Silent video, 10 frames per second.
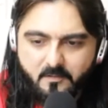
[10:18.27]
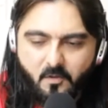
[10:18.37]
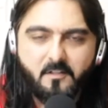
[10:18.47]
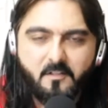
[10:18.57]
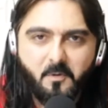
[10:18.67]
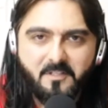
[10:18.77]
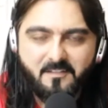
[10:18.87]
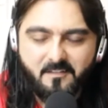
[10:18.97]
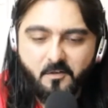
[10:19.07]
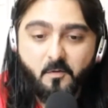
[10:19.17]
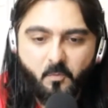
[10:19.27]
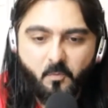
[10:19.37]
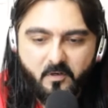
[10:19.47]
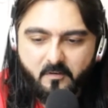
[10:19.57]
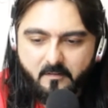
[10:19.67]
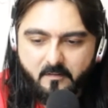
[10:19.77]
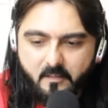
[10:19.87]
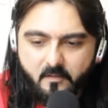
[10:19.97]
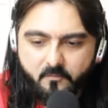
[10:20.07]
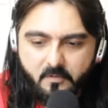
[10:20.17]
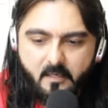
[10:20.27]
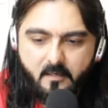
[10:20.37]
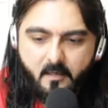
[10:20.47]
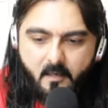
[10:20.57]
I saw the question. Good point, Rhea. Thank you for that.